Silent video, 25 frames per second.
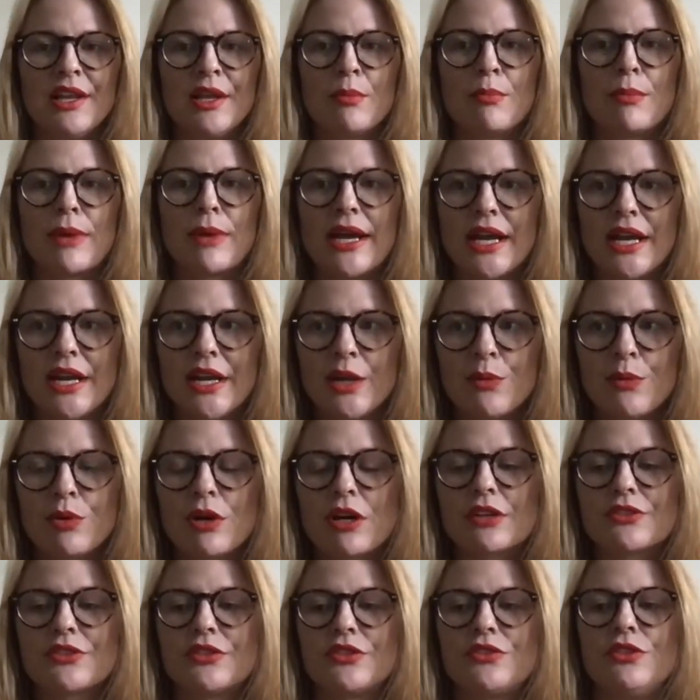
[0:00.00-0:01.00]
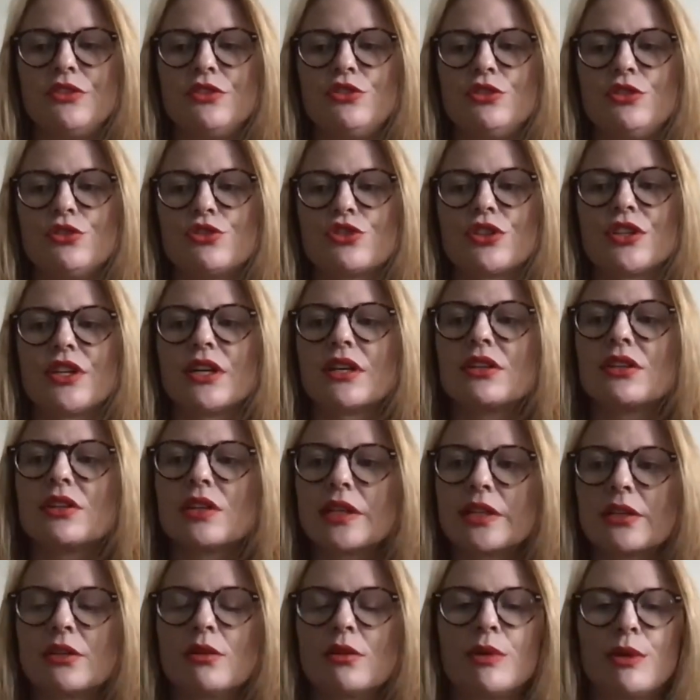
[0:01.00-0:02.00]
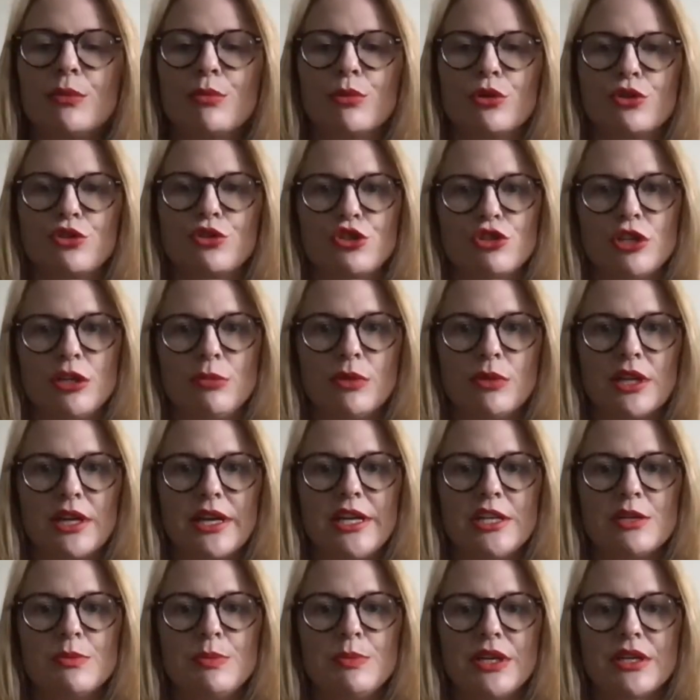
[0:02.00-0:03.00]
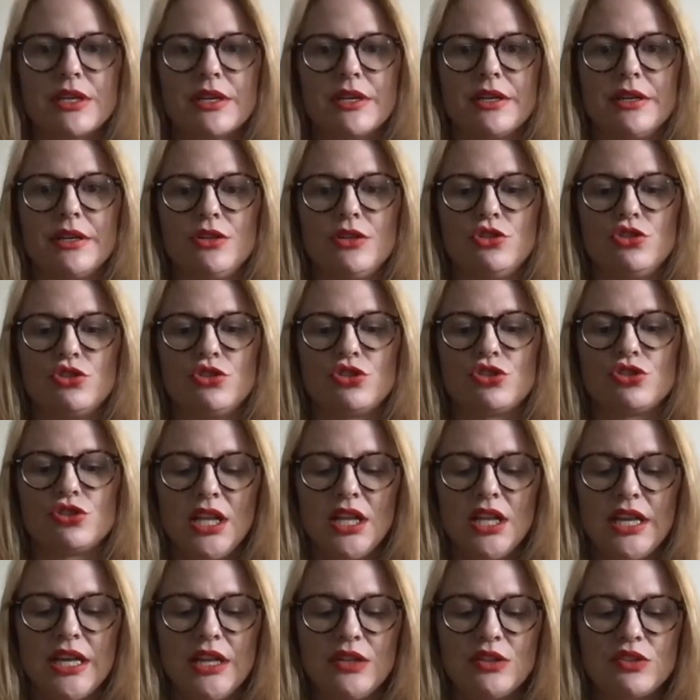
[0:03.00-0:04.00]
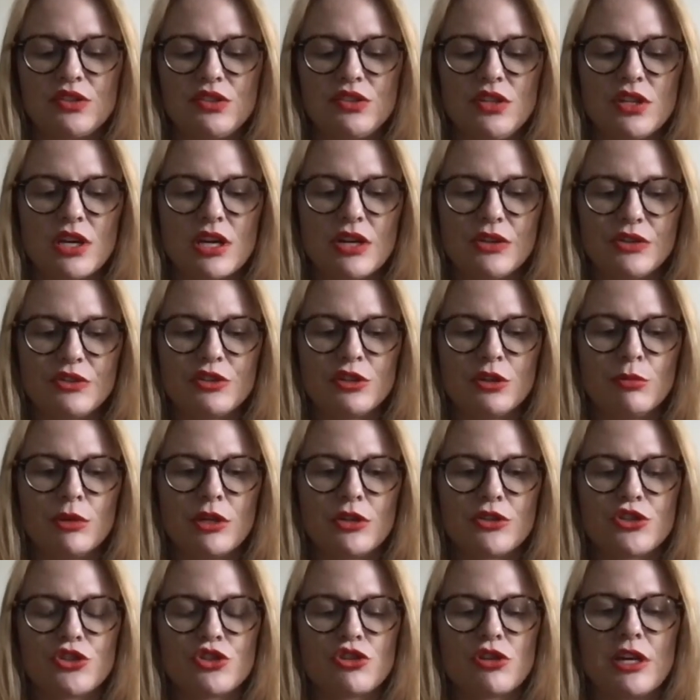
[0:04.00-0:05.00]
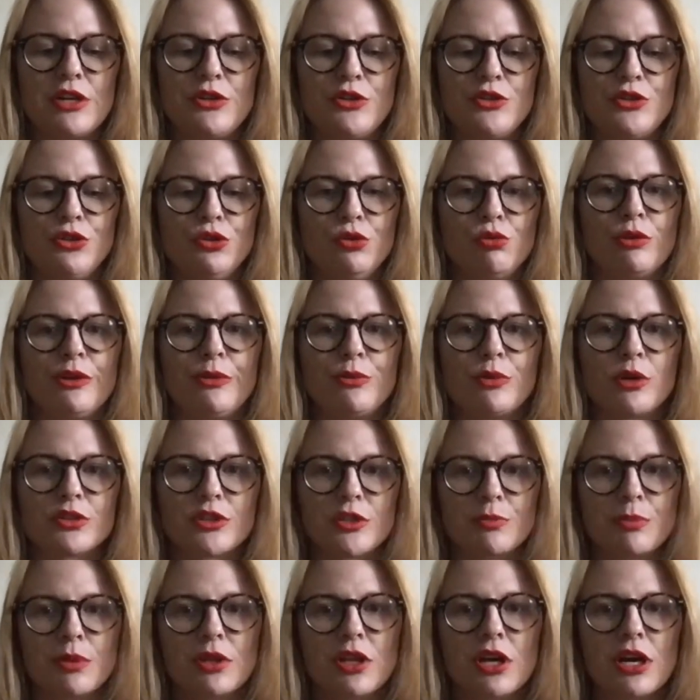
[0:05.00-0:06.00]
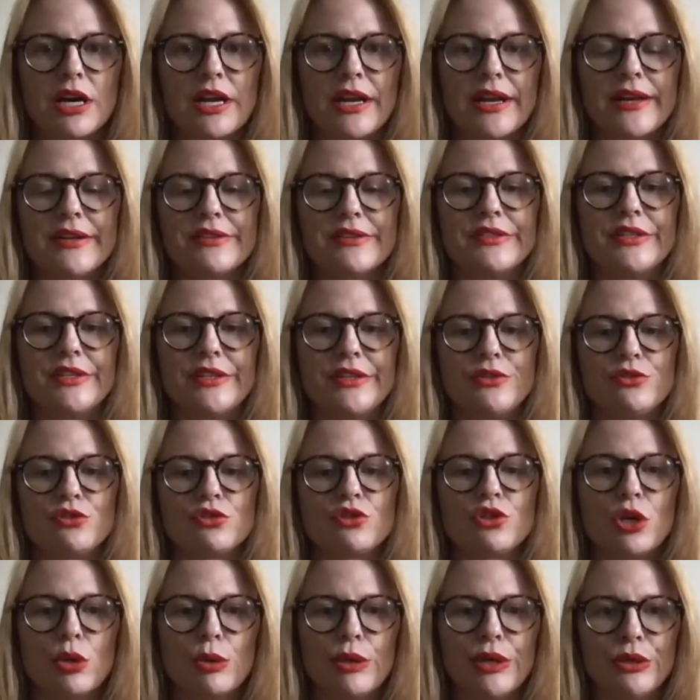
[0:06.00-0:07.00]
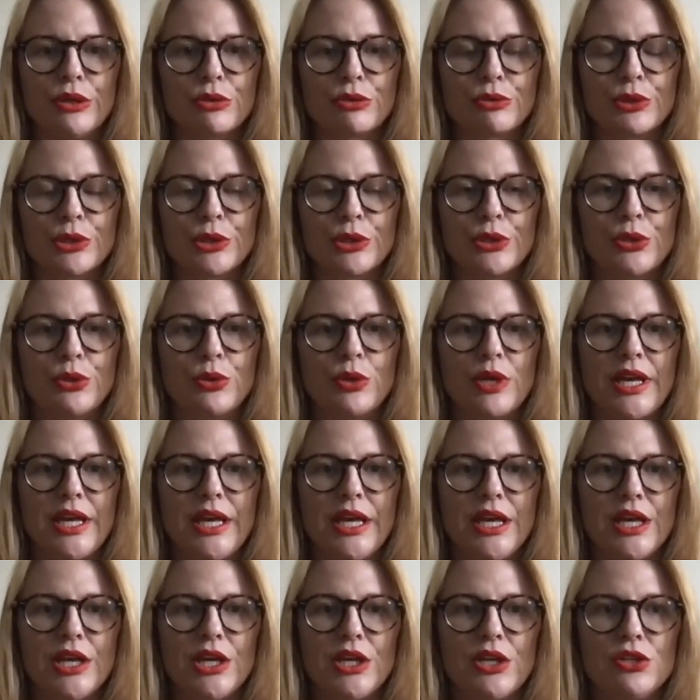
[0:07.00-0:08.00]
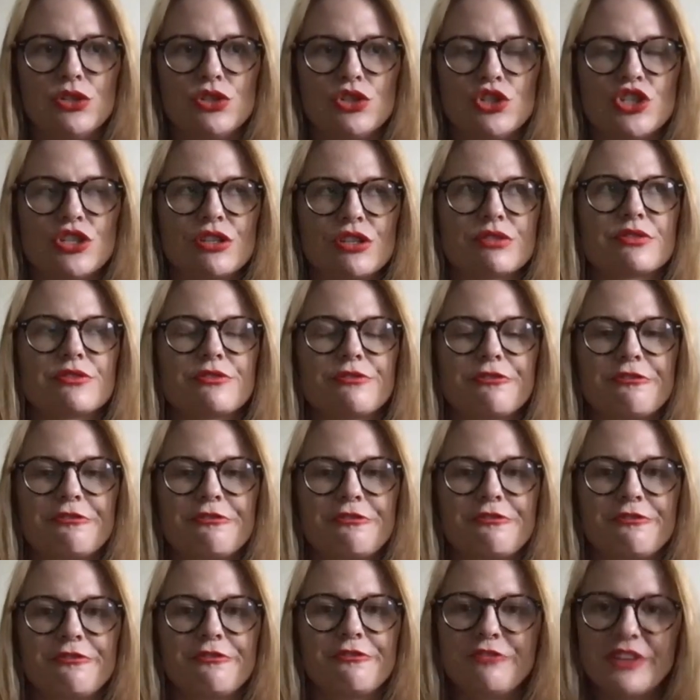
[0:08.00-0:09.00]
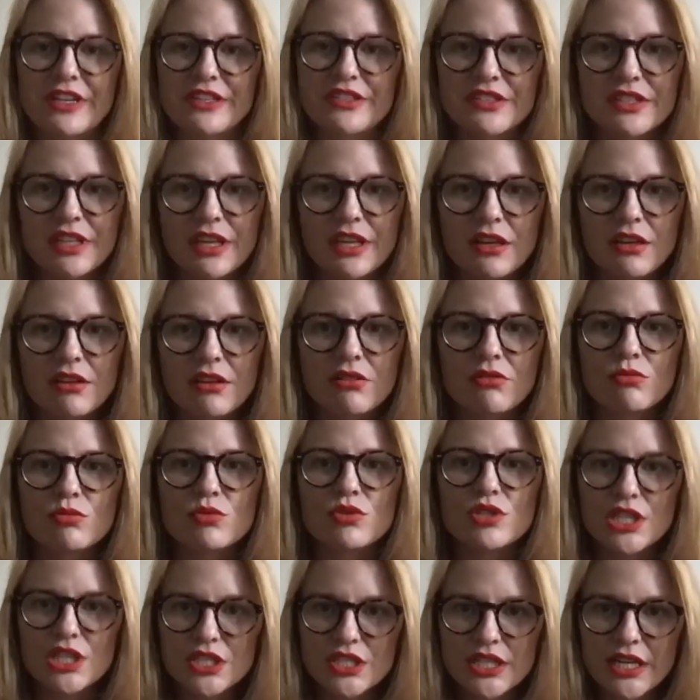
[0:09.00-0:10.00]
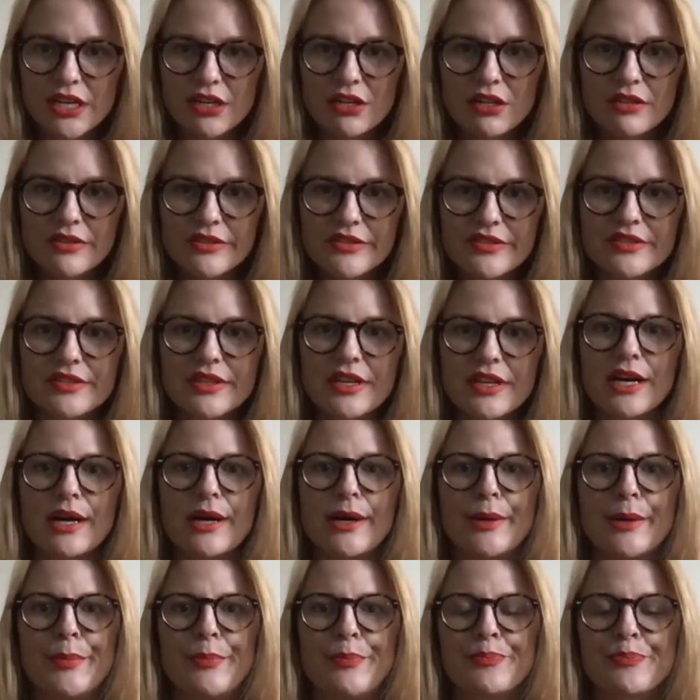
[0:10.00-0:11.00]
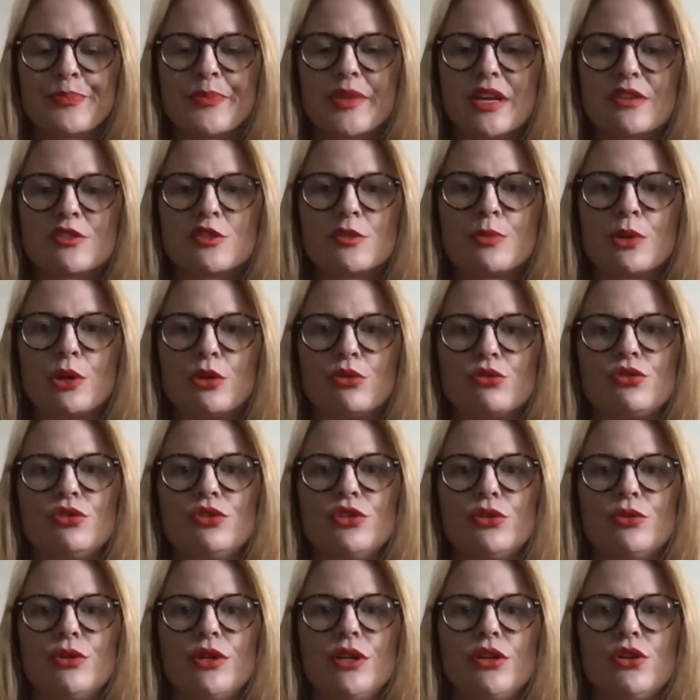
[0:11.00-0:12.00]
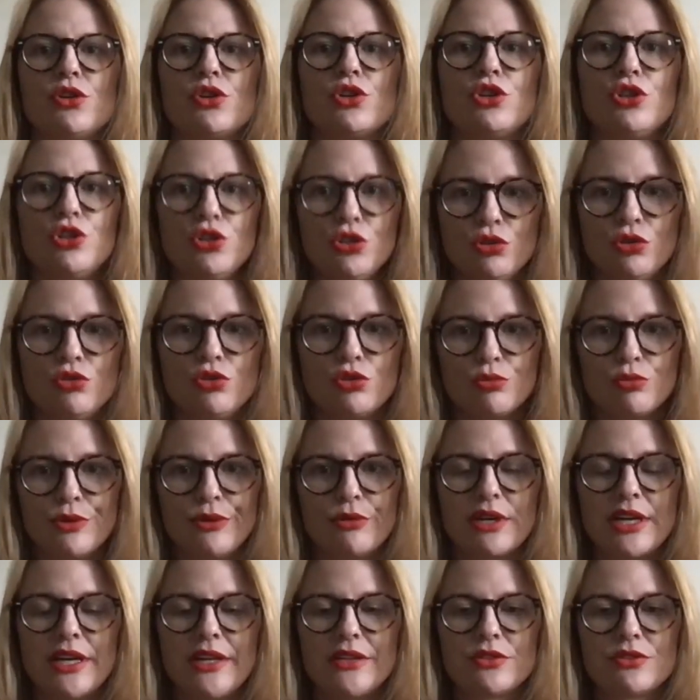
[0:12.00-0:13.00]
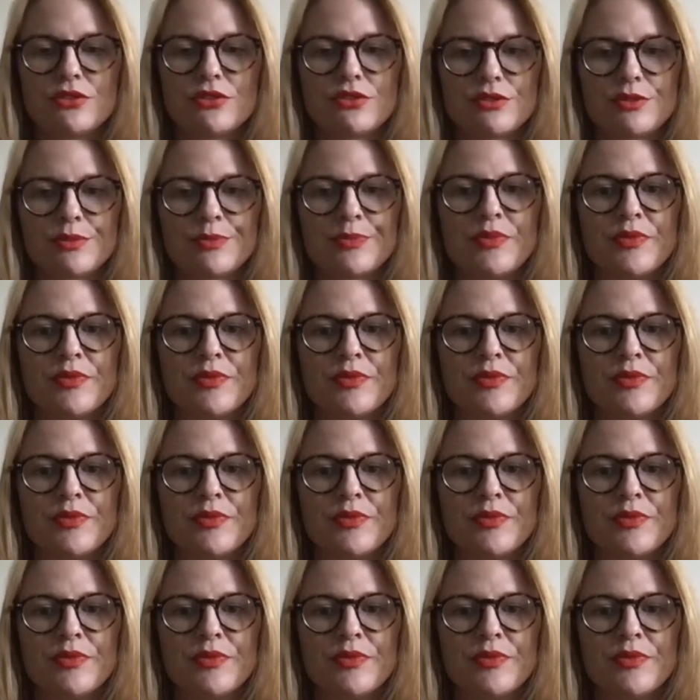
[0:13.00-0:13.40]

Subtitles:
My editing process is usually a little bit more streamlined because it's not so much trying to rework the plot as it is going through and just fixing details, as opposed to doing huge rewrites.